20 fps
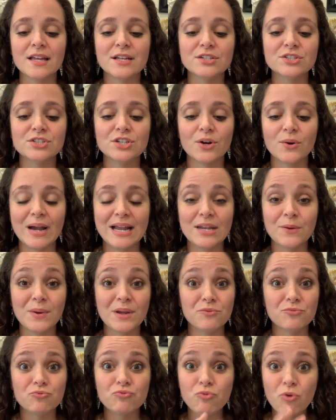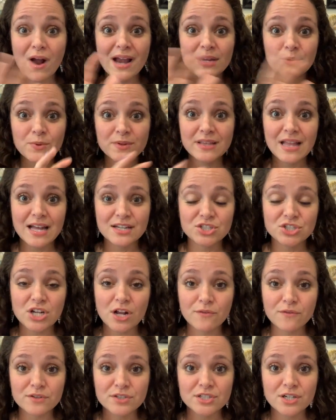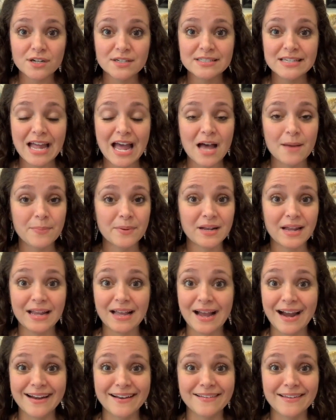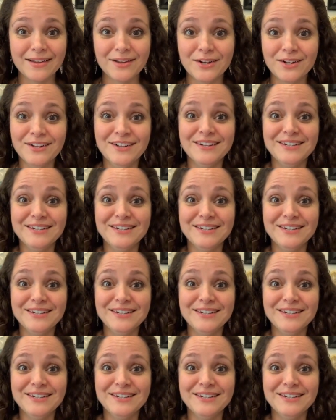So anyway, right when that shuffle starts to happen, I kind of like